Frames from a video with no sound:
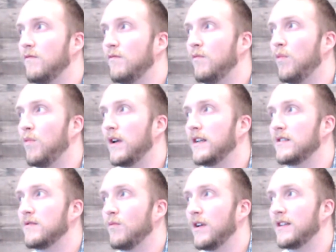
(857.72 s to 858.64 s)
what
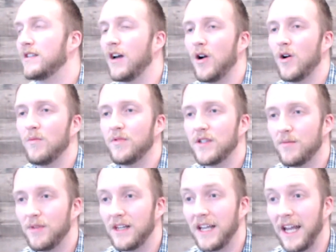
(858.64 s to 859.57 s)
is the hope to
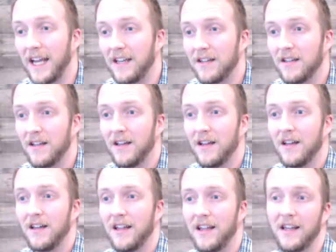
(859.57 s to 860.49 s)
be gained
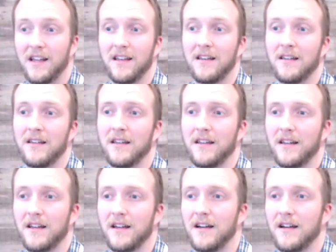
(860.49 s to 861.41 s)
in
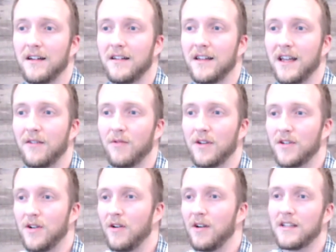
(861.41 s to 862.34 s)

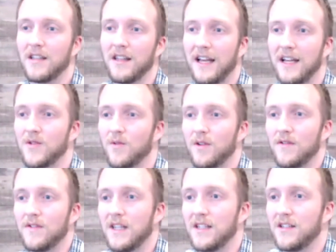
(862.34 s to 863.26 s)
returning to that sort
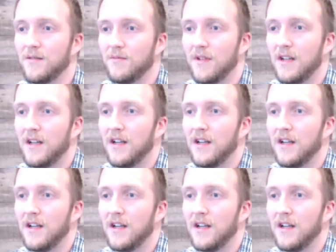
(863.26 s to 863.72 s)
of system,